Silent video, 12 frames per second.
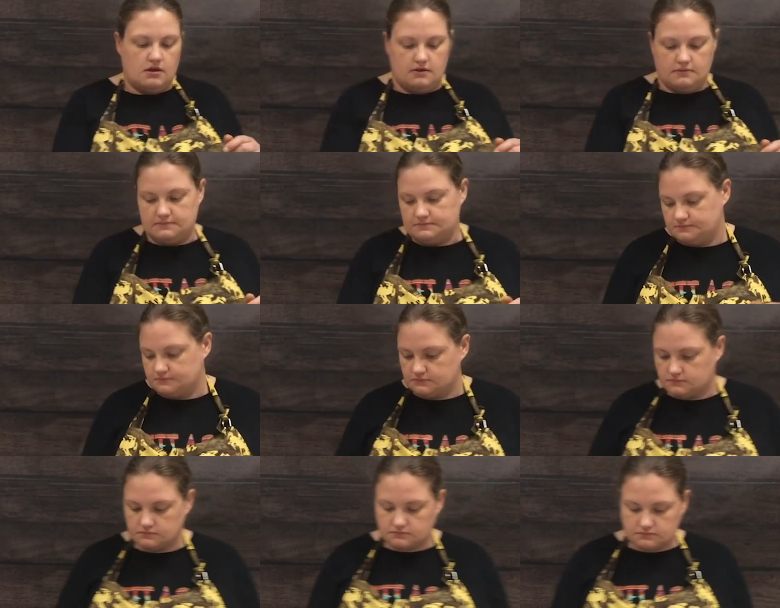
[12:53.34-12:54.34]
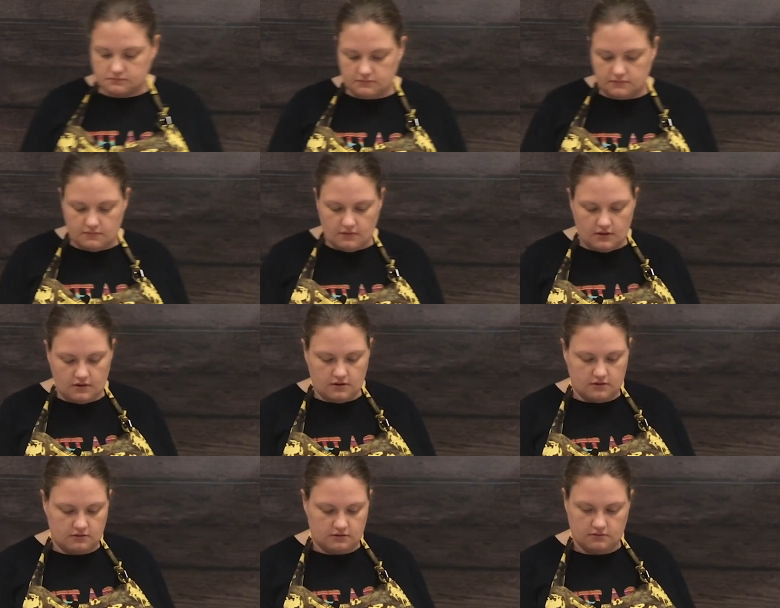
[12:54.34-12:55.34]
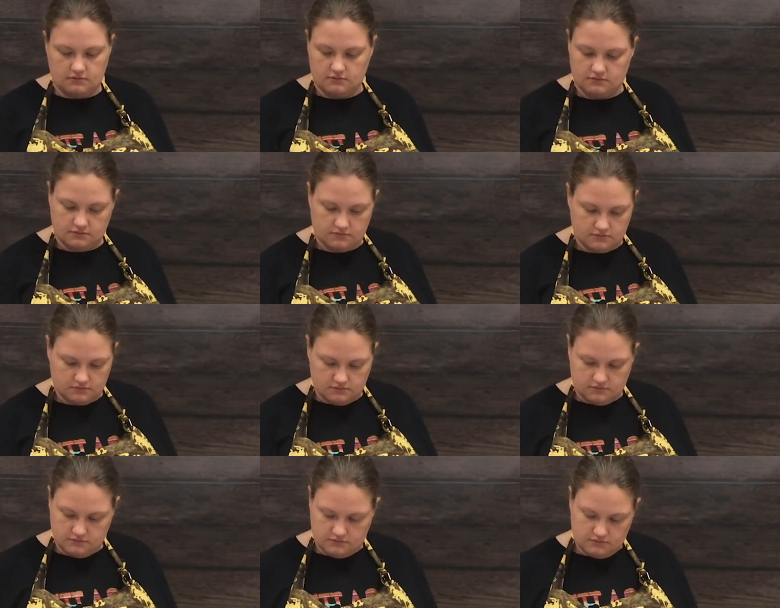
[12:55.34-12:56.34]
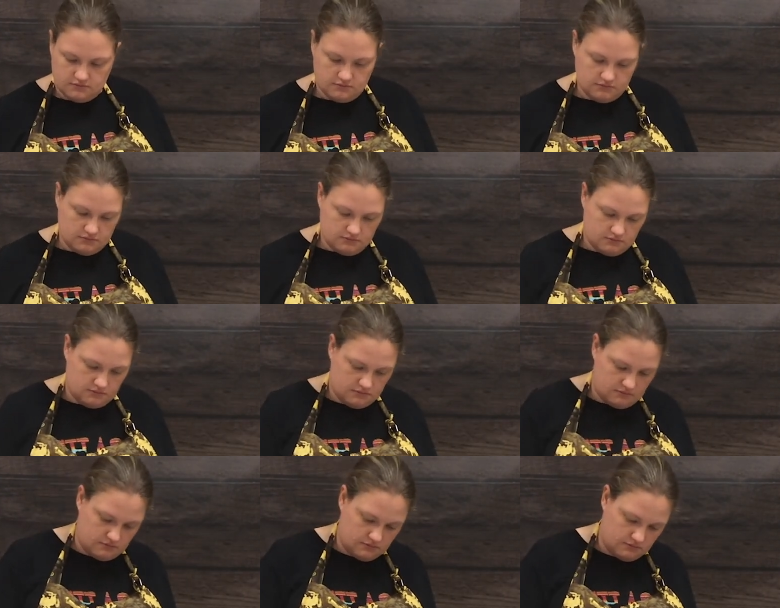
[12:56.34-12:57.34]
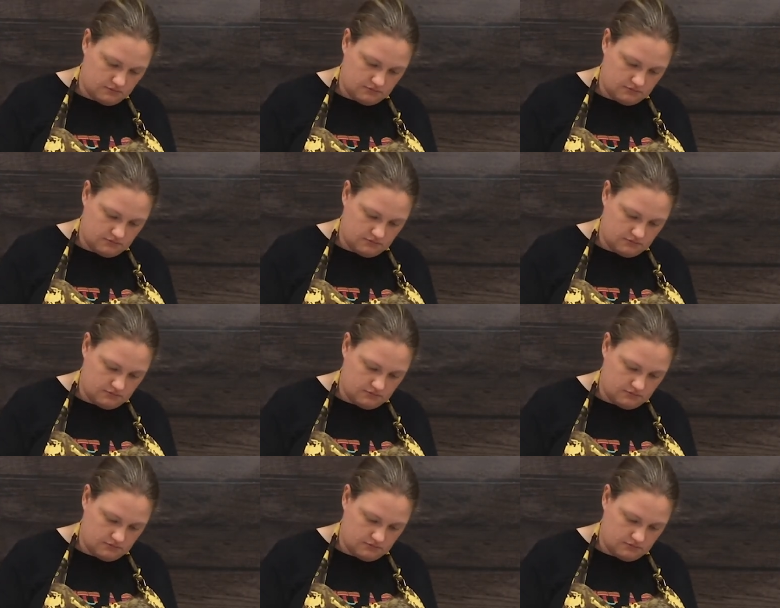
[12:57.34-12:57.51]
(no one is talking)